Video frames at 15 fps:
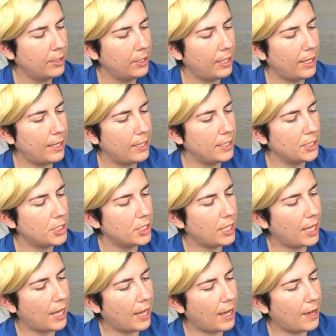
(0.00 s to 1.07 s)

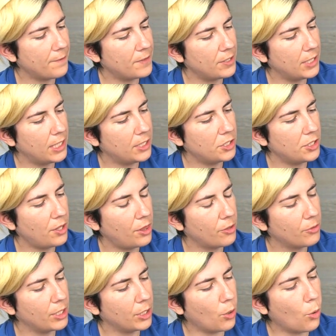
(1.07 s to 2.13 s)
1.5 to
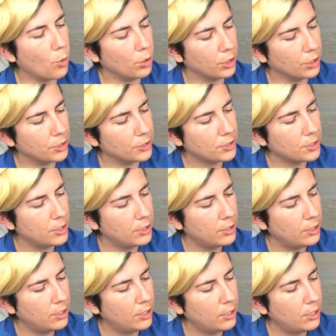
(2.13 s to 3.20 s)
1.75 inches.
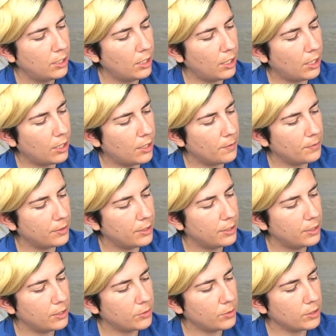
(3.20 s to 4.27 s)

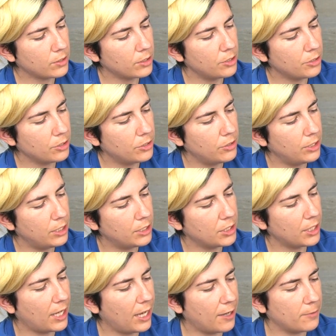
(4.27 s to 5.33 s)
This one's closer to 1.5
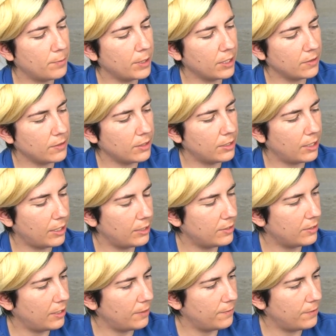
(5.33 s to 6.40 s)
inches because of the night
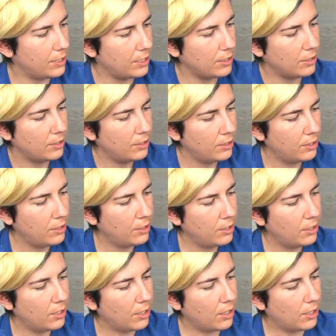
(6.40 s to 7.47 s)
safety
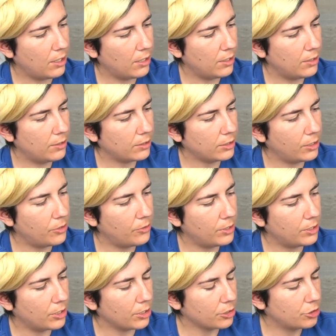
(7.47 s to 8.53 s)

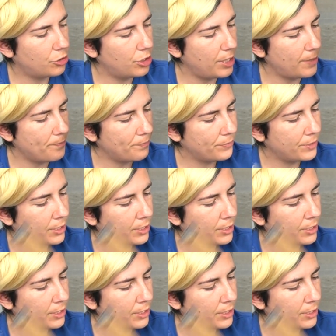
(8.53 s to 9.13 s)
glow-in-the-dark trim.